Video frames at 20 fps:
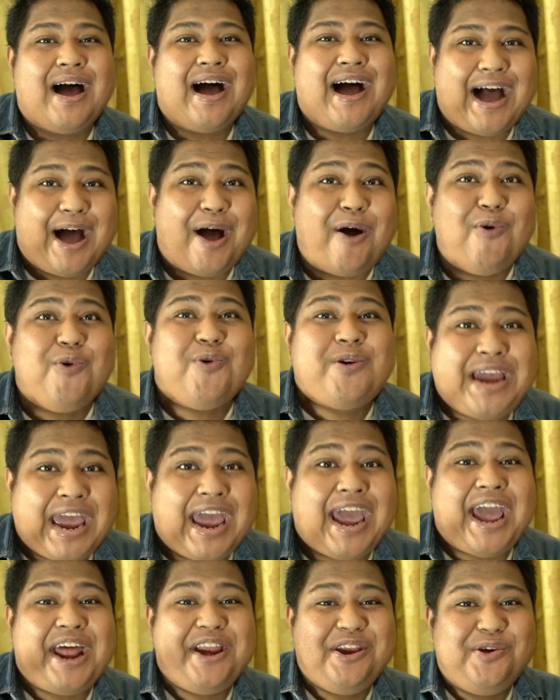How
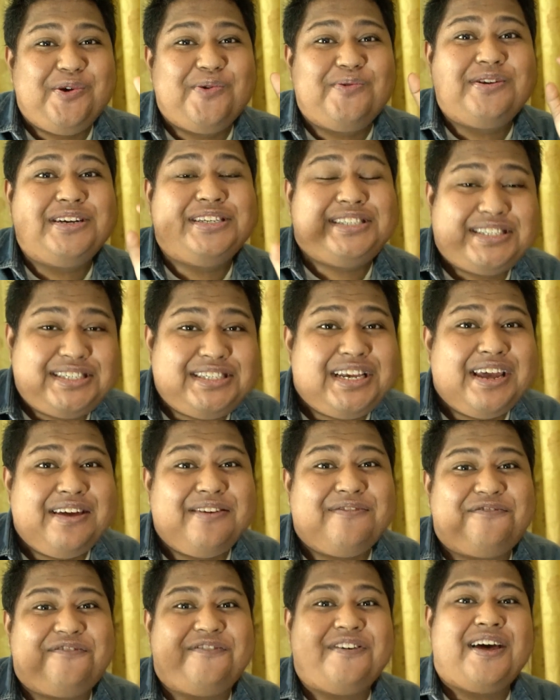can you
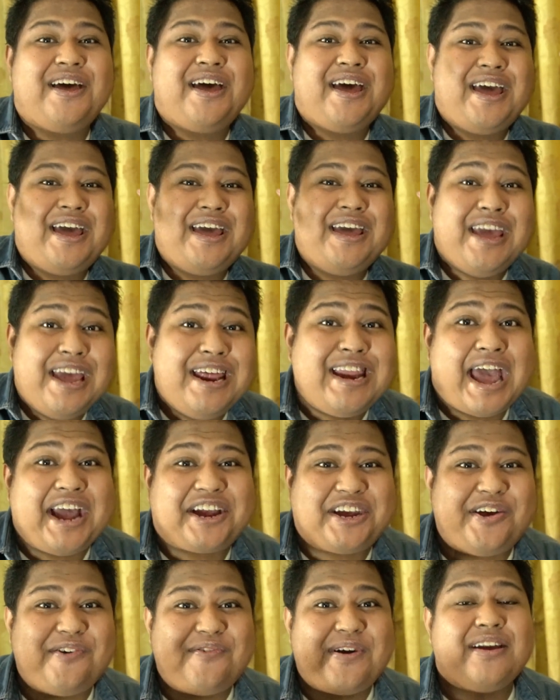receive
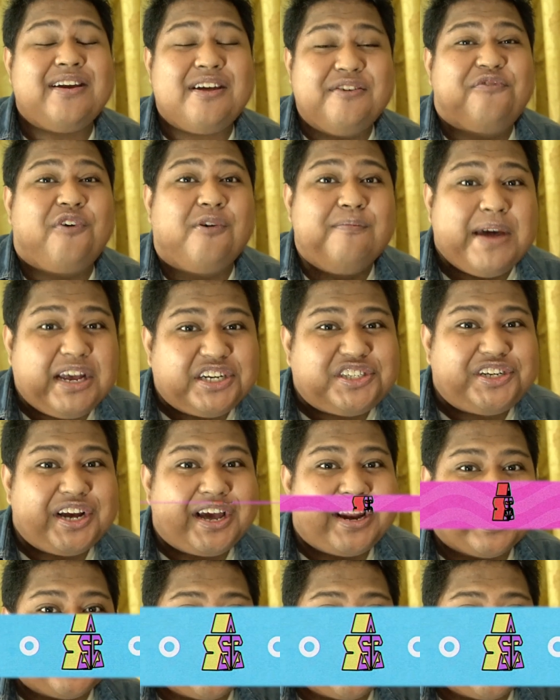inaccurate information?